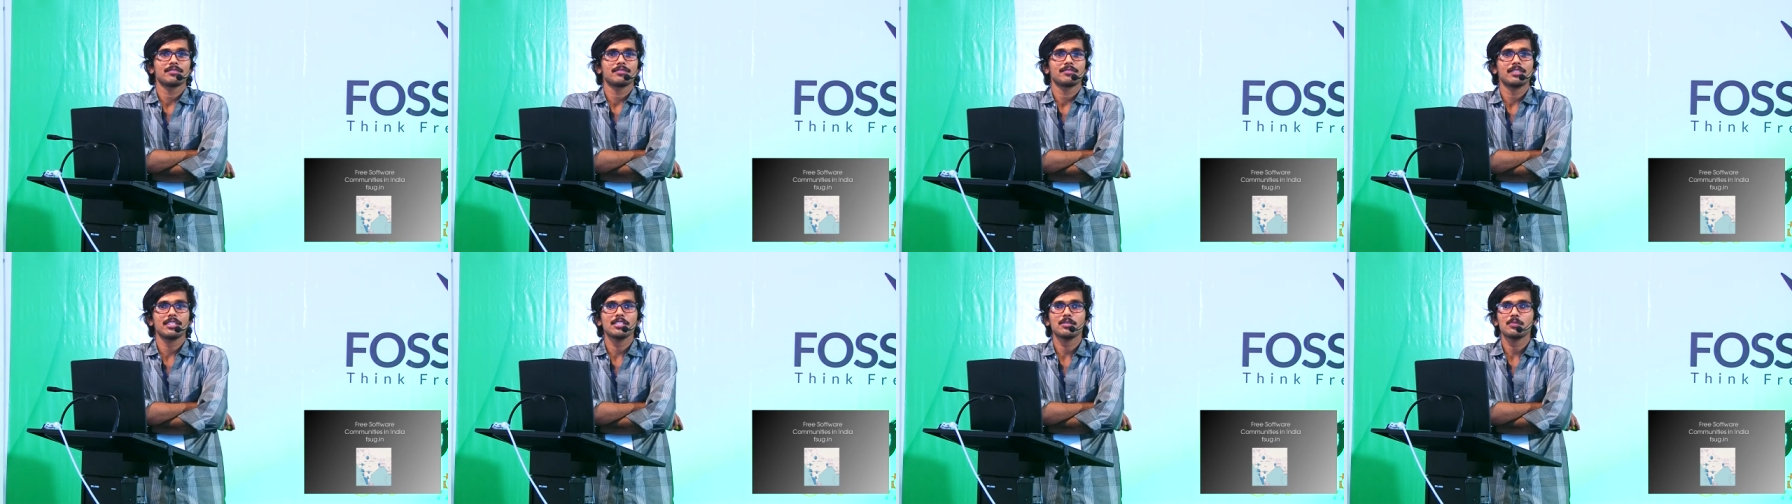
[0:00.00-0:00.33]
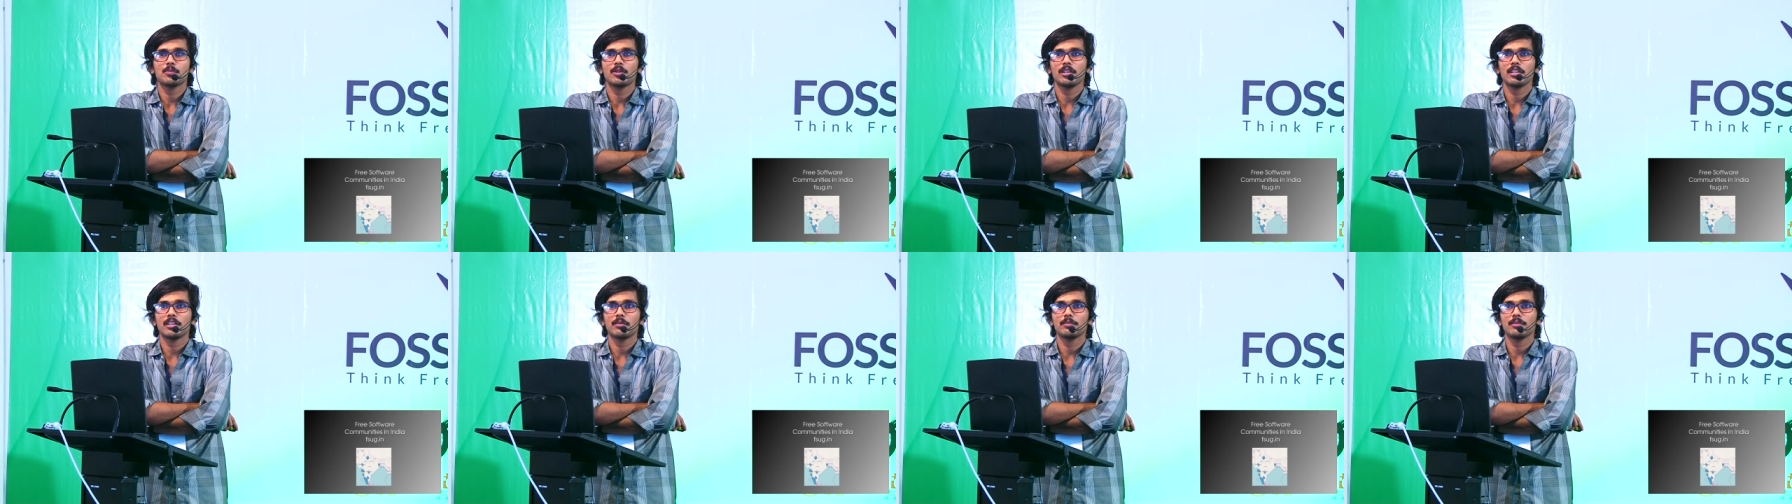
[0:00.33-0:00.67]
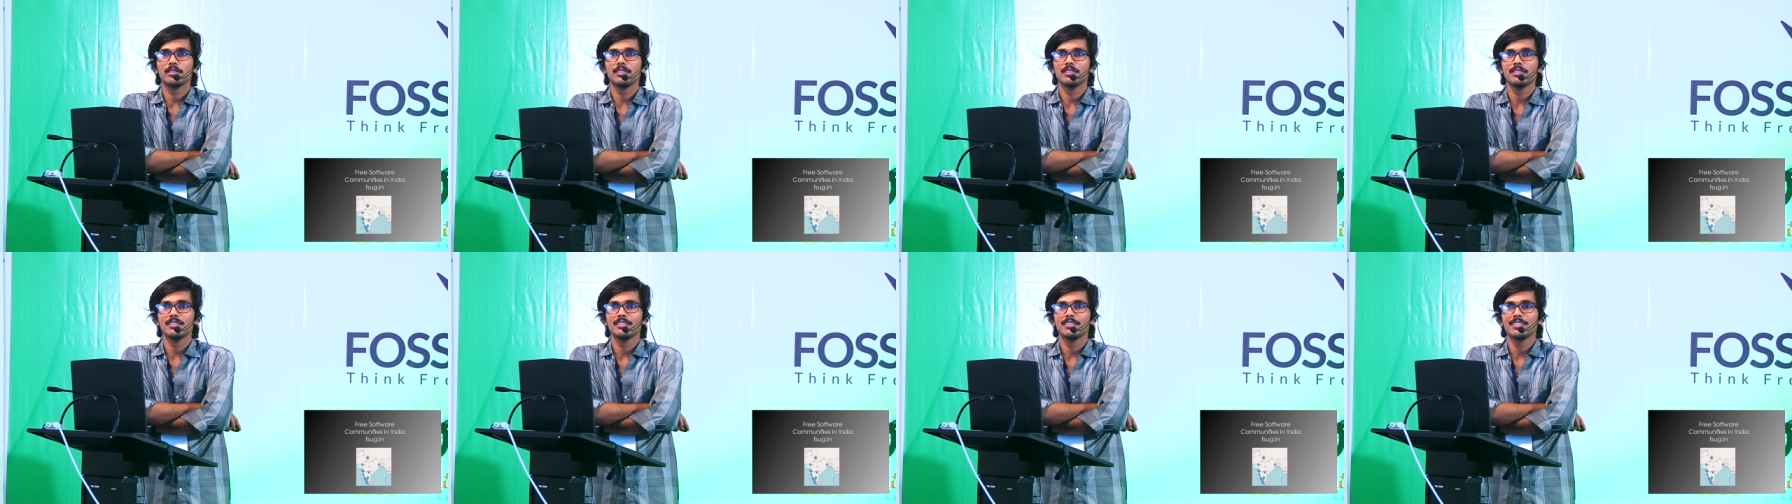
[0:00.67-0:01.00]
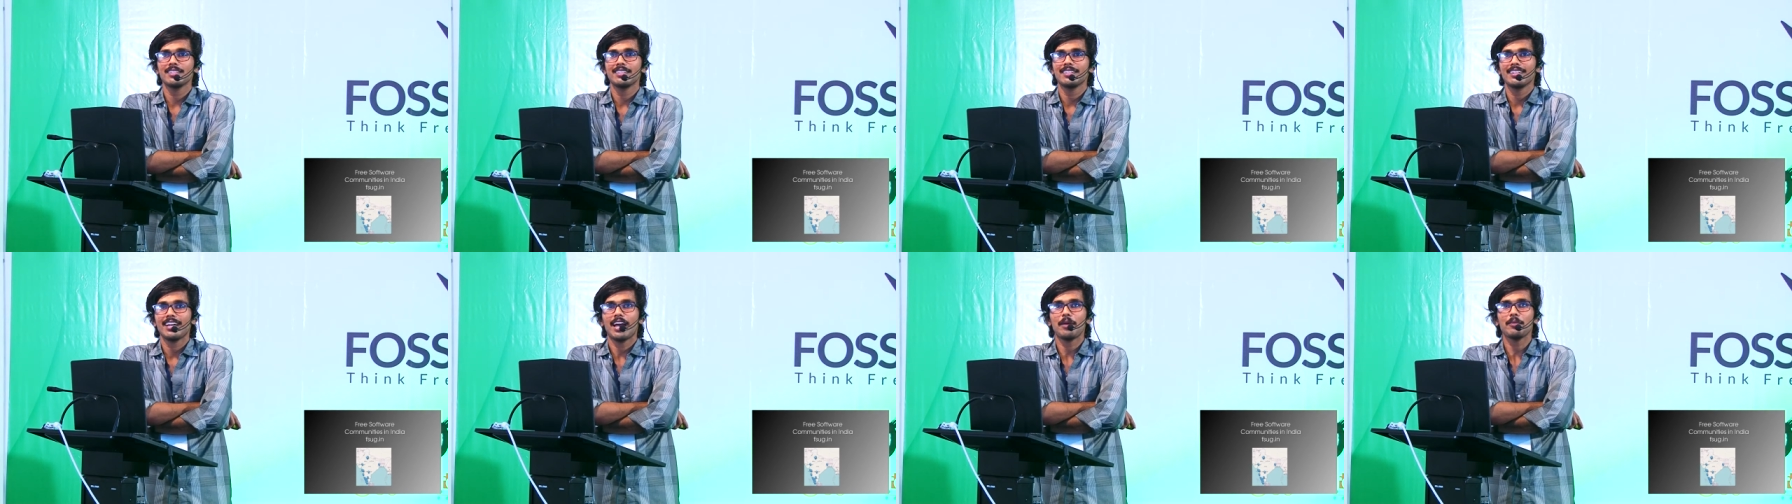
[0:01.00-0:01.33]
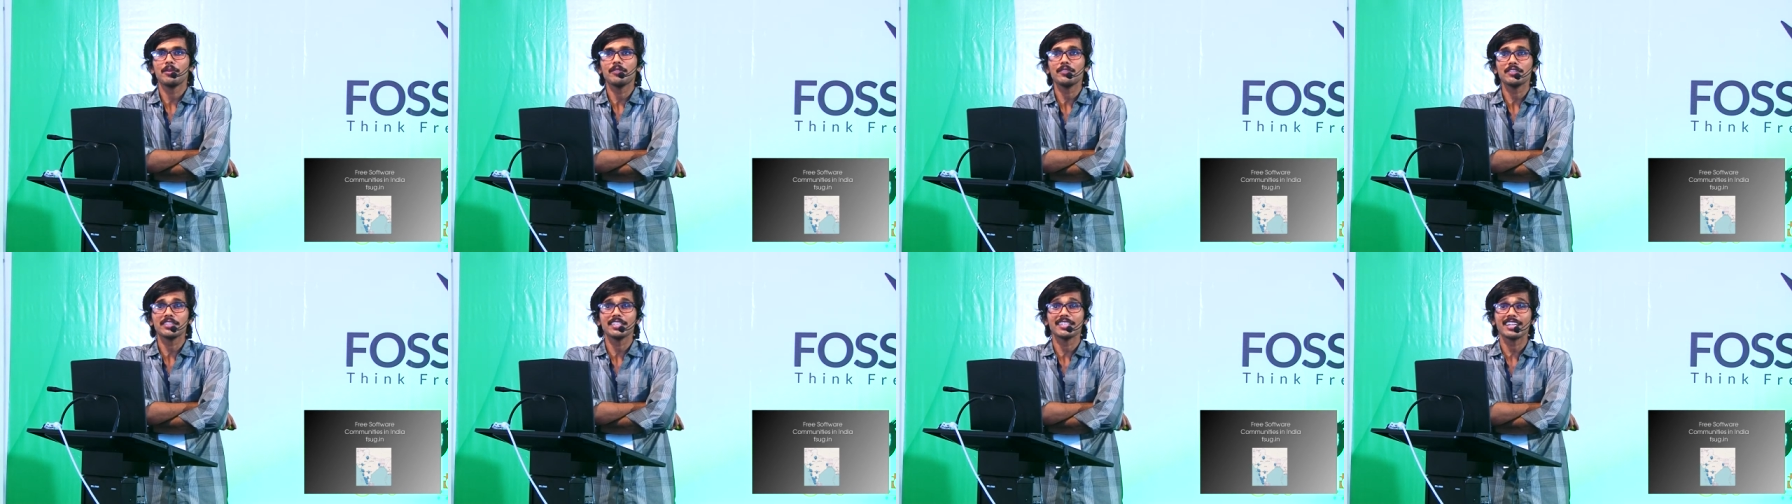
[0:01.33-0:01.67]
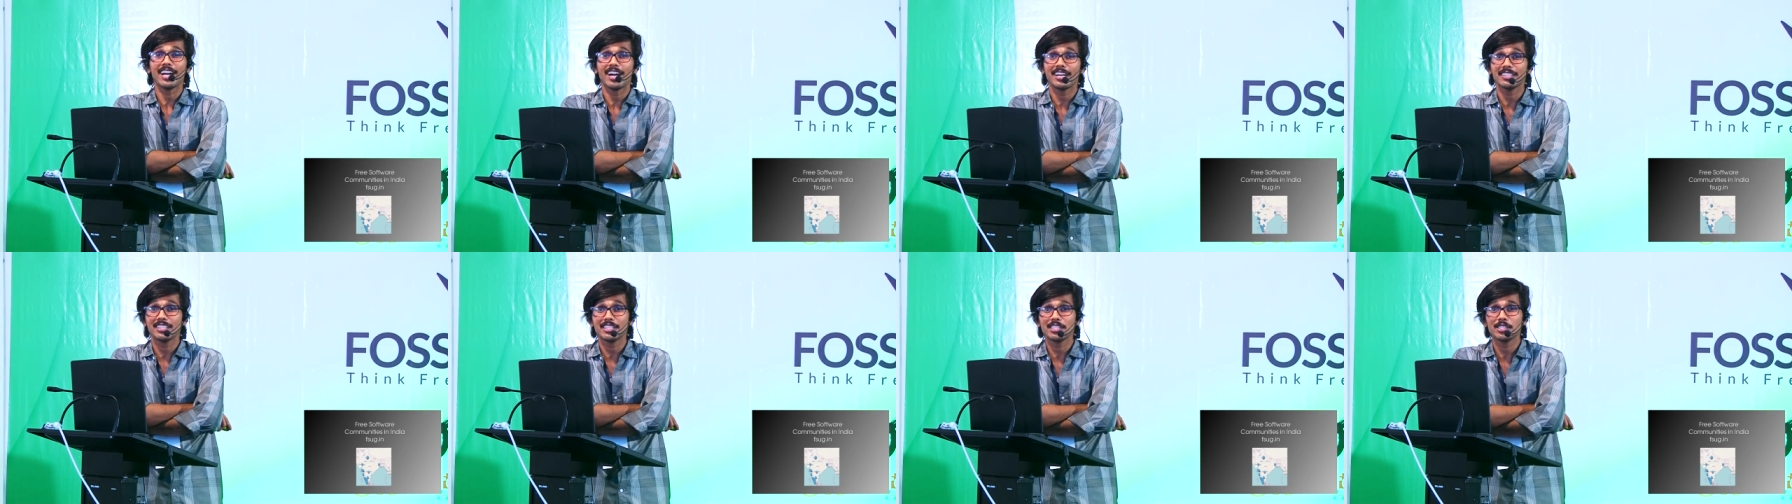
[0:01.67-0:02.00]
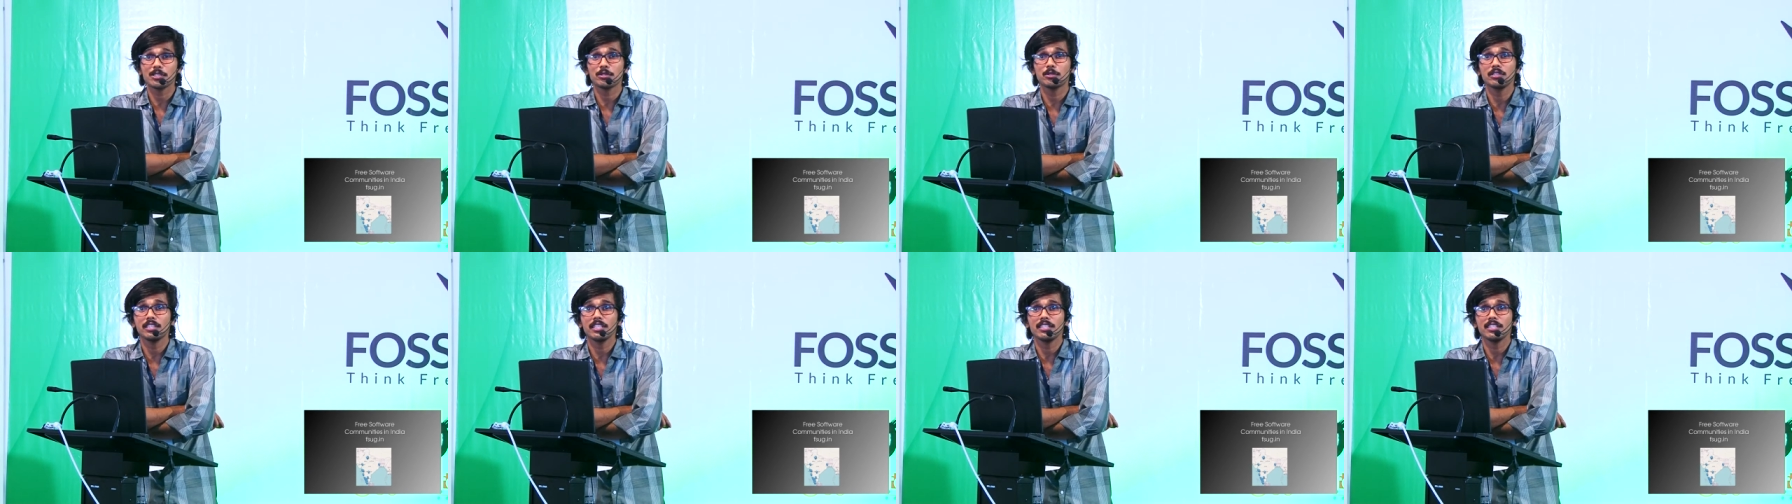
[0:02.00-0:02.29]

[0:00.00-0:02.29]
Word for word: Very small number. How many of you think Aadhaar is a good